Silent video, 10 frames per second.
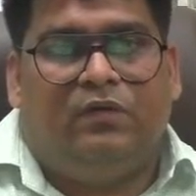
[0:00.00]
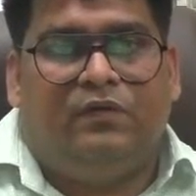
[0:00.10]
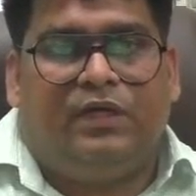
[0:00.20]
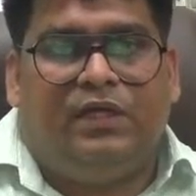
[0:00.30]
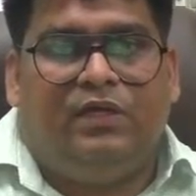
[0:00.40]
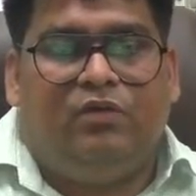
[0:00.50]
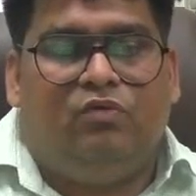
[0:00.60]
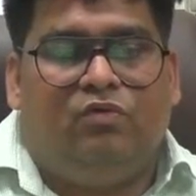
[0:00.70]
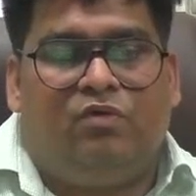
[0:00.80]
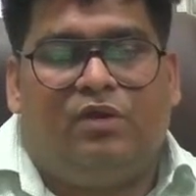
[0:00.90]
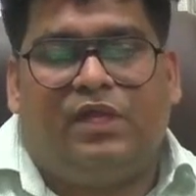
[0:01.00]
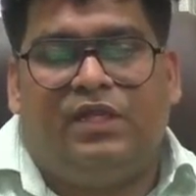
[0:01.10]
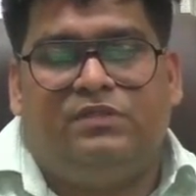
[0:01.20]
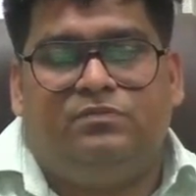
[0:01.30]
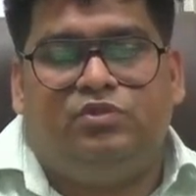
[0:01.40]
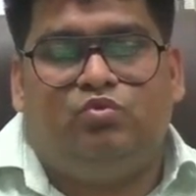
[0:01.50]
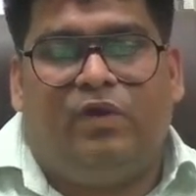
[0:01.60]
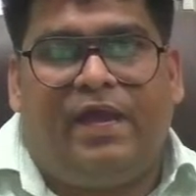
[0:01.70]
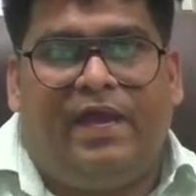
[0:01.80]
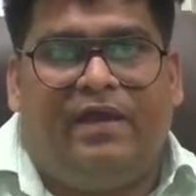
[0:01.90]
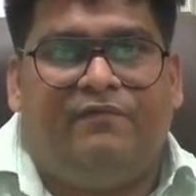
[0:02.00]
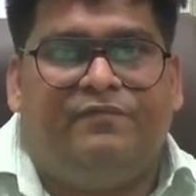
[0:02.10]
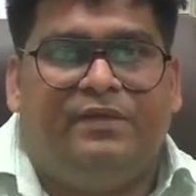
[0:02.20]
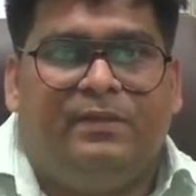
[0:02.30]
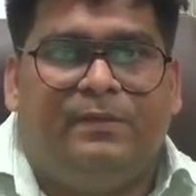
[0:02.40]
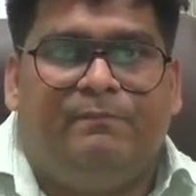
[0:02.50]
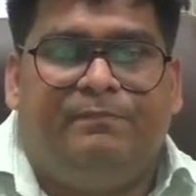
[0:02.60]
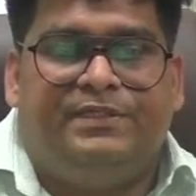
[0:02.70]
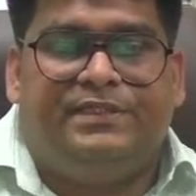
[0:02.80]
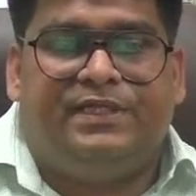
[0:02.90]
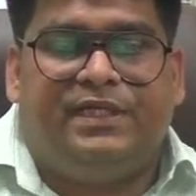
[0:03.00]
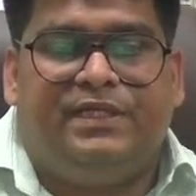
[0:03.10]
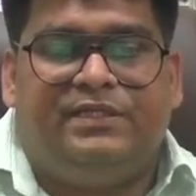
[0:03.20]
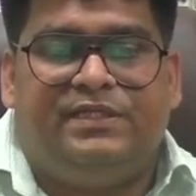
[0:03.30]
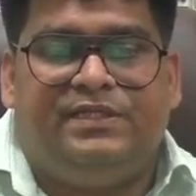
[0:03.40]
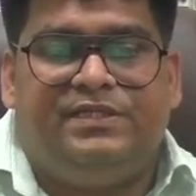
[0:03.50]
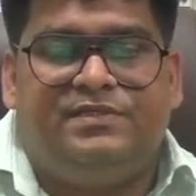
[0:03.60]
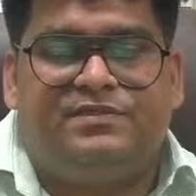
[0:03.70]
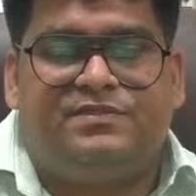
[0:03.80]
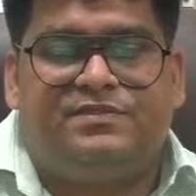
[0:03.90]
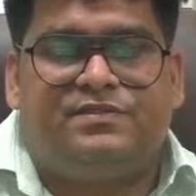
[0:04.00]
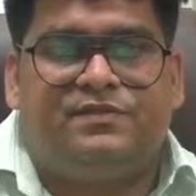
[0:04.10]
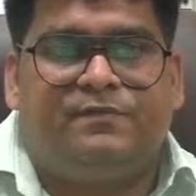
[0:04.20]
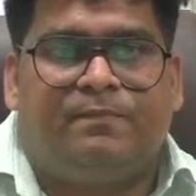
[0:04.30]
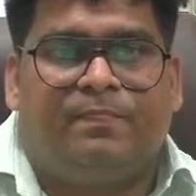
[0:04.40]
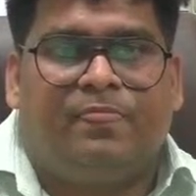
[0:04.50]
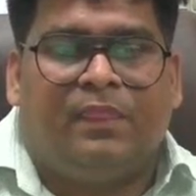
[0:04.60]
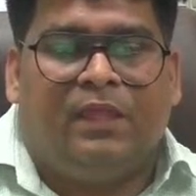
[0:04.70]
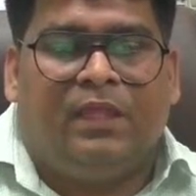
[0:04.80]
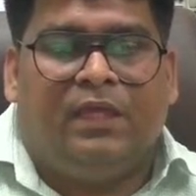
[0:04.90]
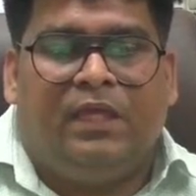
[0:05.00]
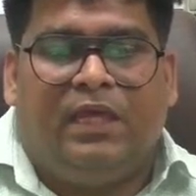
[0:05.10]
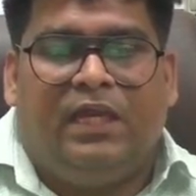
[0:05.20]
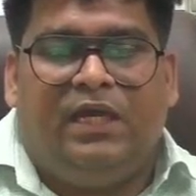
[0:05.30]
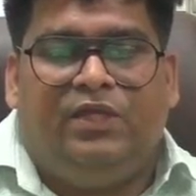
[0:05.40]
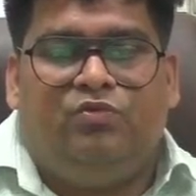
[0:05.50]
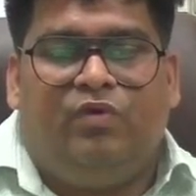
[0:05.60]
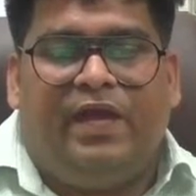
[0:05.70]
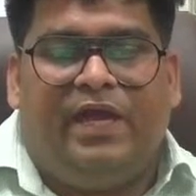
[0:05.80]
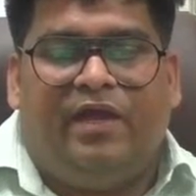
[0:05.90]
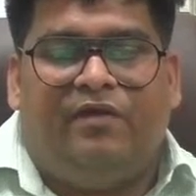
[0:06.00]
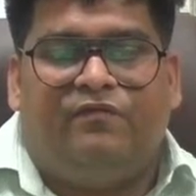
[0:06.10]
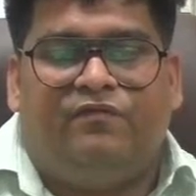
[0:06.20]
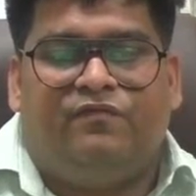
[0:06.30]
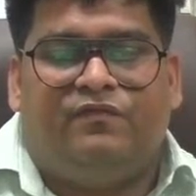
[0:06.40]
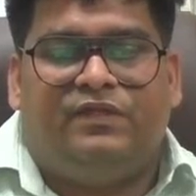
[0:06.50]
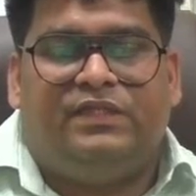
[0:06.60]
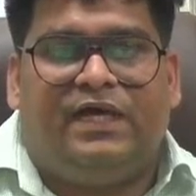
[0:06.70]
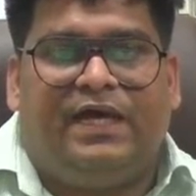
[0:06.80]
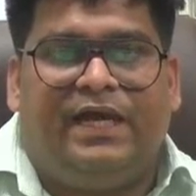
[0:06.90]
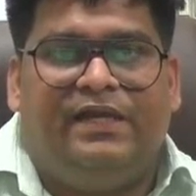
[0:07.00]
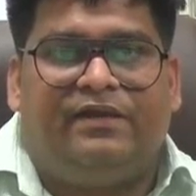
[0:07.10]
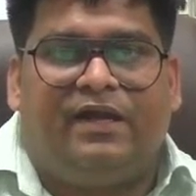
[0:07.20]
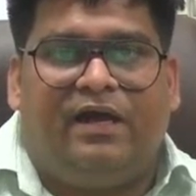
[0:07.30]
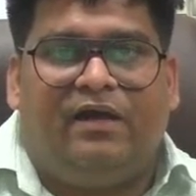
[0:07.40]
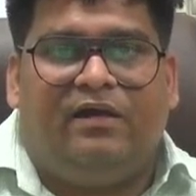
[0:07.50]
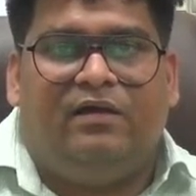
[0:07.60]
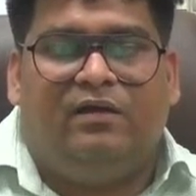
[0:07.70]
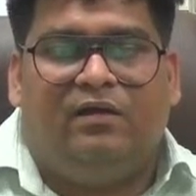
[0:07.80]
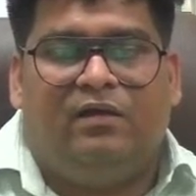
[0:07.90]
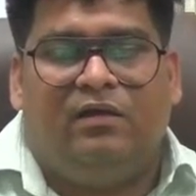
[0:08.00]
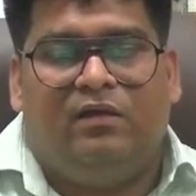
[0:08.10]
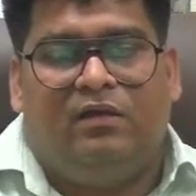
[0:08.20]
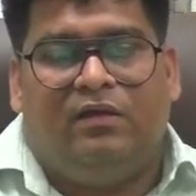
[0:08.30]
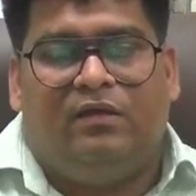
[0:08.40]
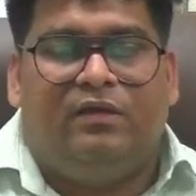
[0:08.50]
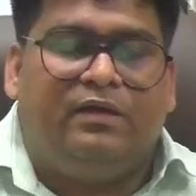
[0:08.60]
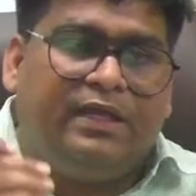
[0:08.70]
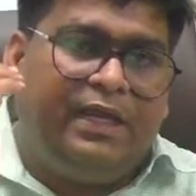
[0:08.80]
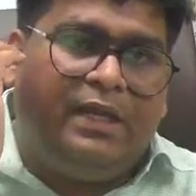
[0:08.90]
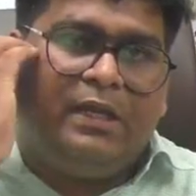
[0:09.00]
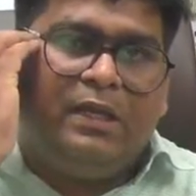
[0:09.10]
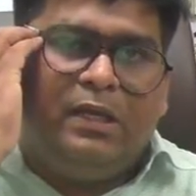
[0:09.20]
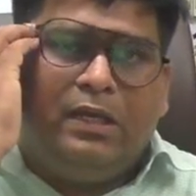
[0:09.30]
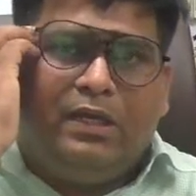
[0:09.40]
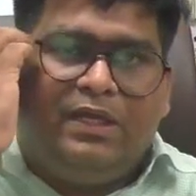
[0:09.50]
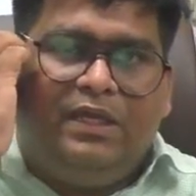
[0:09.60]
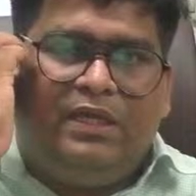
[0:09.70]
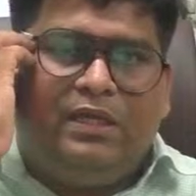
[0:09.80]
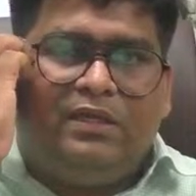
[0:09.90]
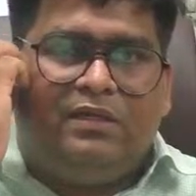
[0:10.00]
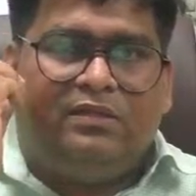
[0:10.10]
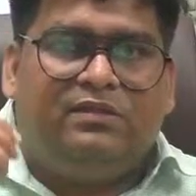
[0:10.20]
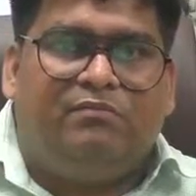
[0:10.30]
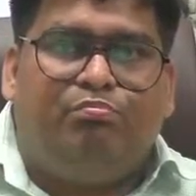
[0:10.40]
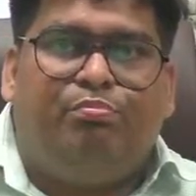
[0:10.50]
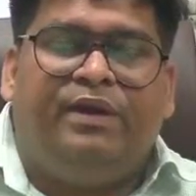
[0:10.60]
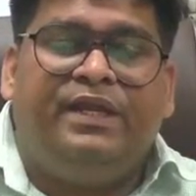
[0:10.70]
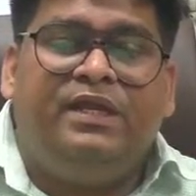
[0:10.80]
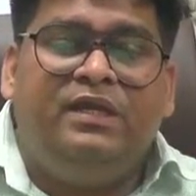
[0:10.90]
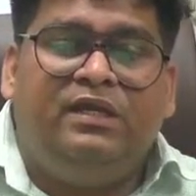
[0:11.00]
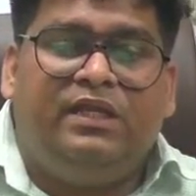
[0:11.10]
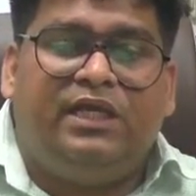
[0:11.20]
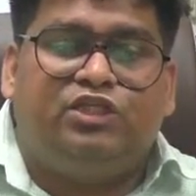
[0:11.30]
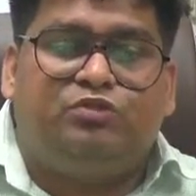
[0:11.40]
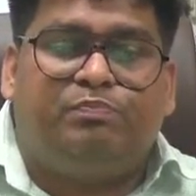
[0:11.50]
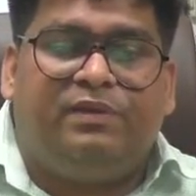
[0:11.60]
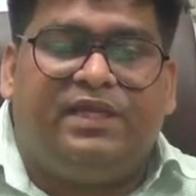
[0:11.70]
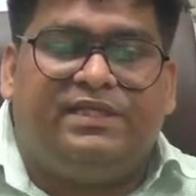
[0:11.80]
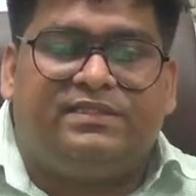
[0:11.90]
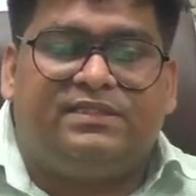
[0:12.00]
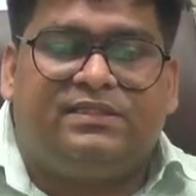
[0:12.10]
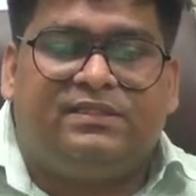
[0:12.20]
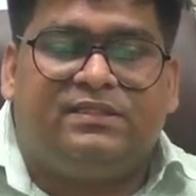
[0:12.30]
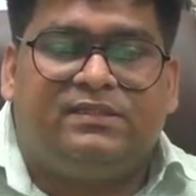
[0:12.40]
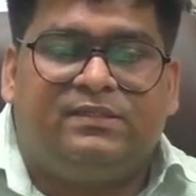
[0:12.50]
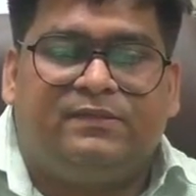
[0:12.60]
okay, lower organism, you have basically the yeasts and you have the hydra, right? Here the budding takes place.